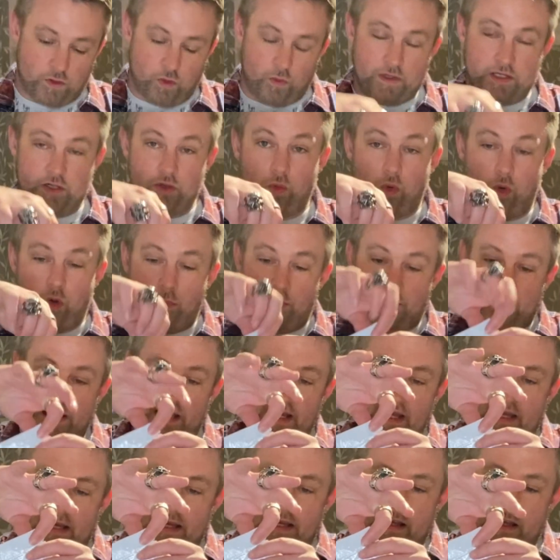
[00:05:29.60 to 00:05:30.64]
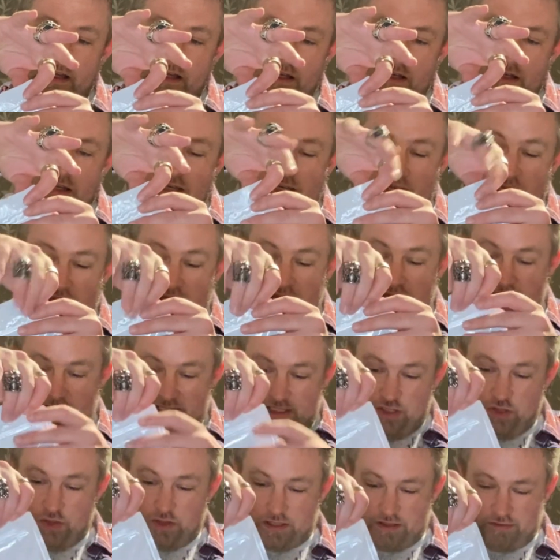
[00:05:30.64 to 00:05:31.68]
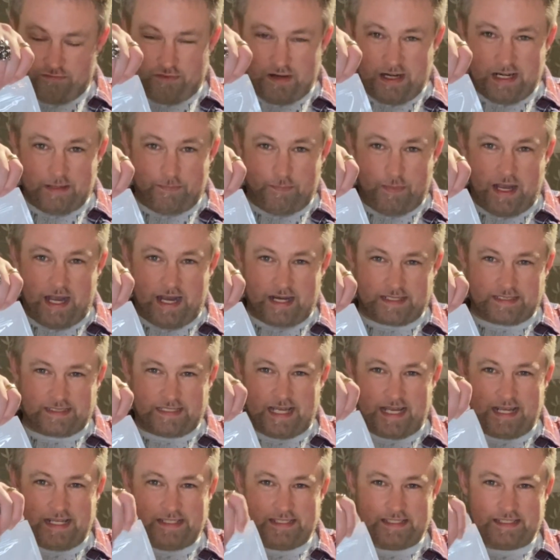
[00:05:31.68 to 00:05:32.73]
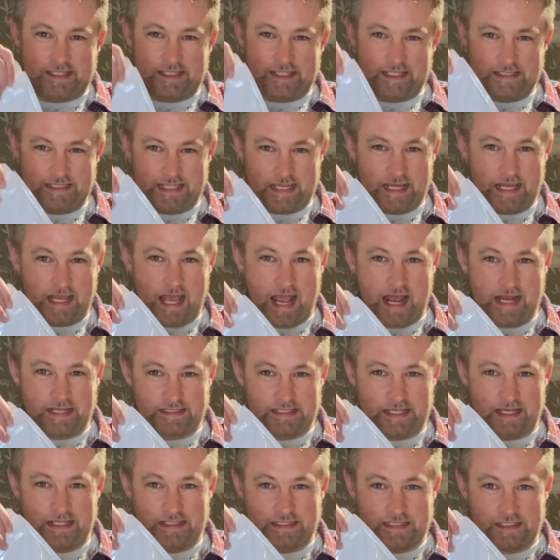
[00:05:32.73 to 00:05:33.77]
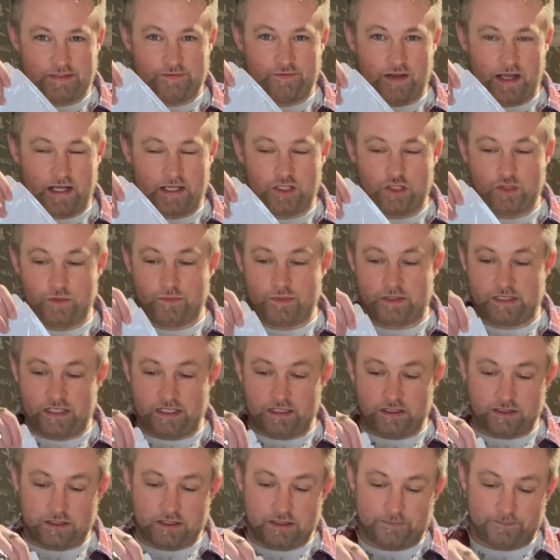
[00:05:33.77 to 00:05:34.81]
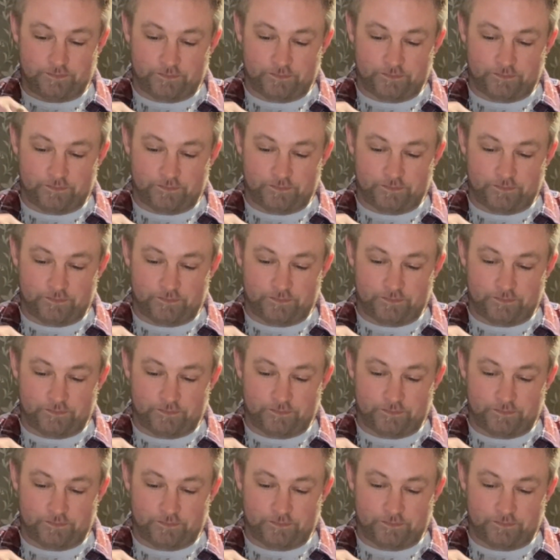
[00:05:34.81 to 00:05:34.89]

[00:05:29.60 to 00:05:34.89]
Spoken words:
When you open it, it's usually really packed tight and it's airtight, it's vacuum sealed.